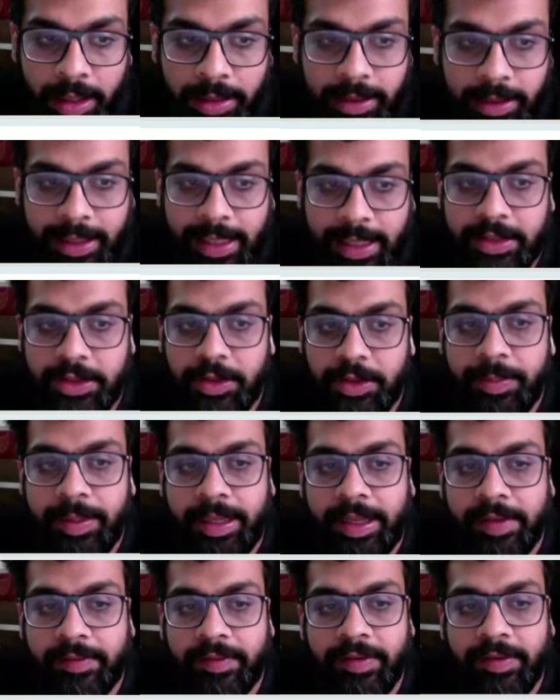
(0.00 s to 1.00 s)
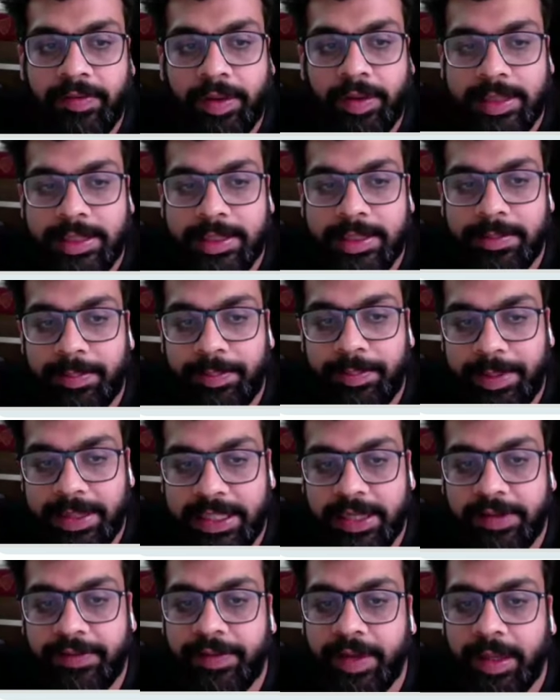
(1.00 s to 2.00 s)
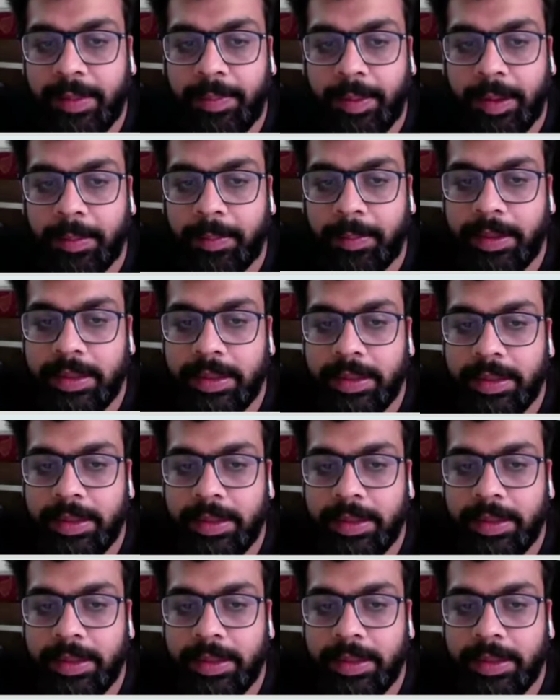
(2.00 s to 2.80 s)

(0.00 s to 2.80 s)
that has to be given for a specific purpose